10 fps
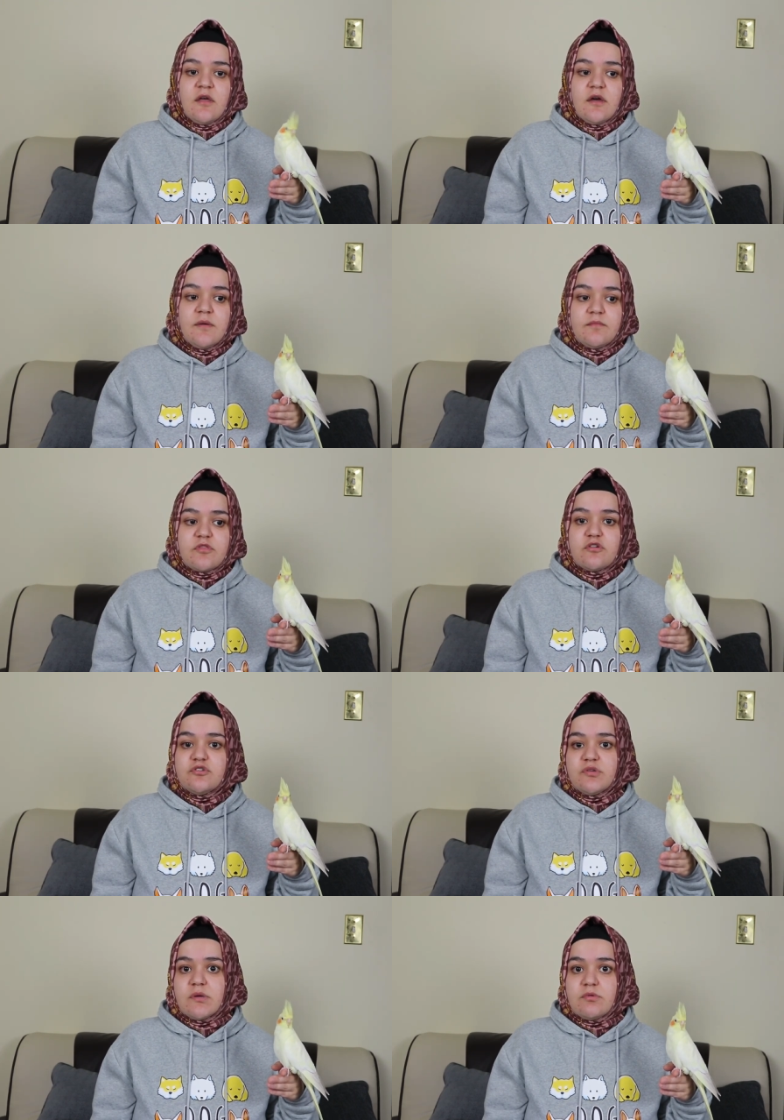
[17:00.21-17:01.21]
Um,
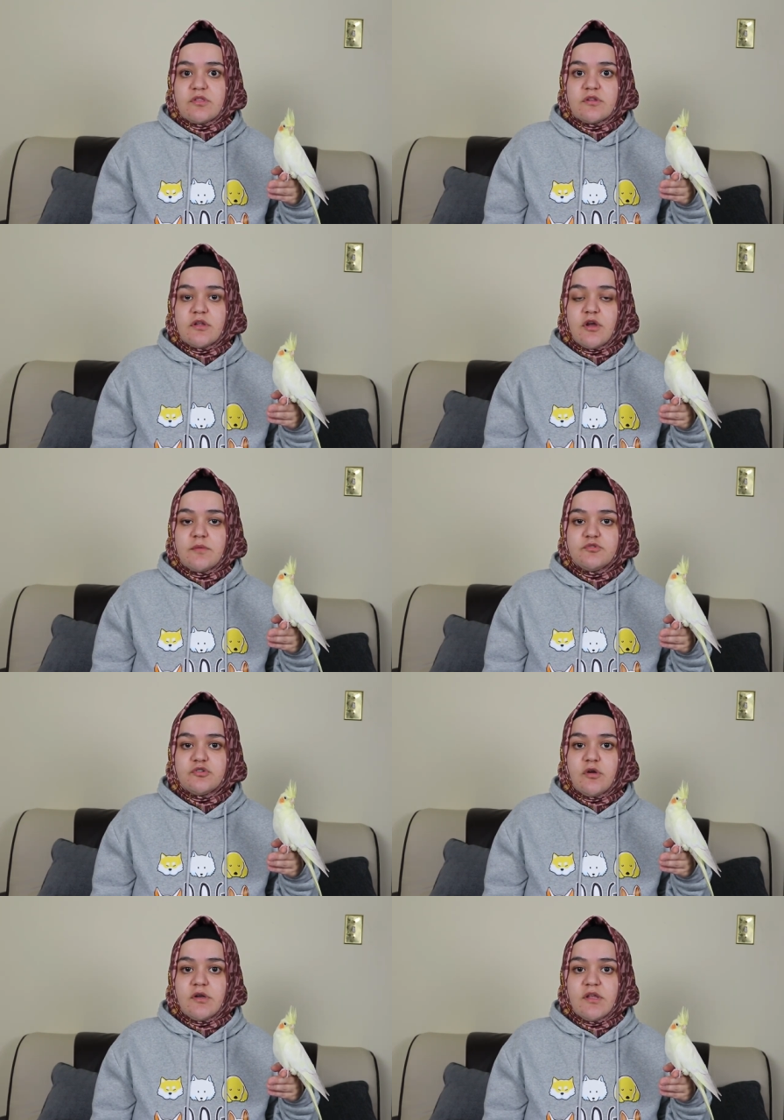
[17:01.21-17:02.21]
surgery wasn't an
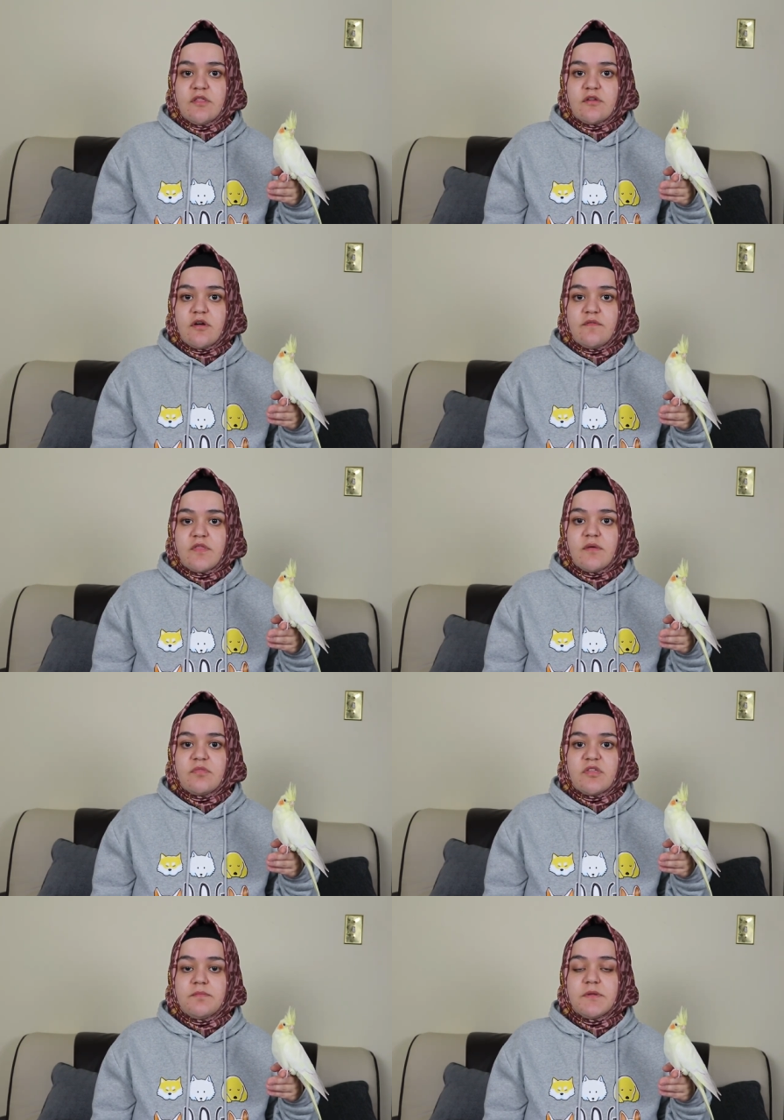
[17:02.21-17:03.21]
option on either of them
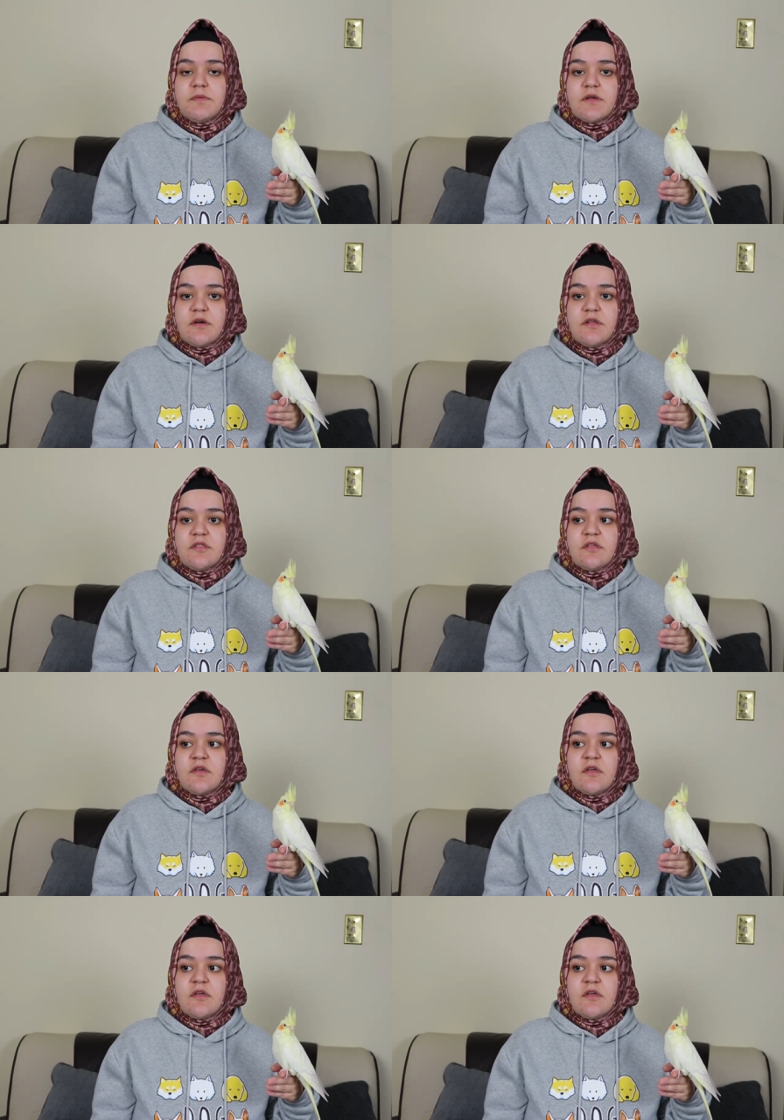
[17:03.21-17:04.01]
simply because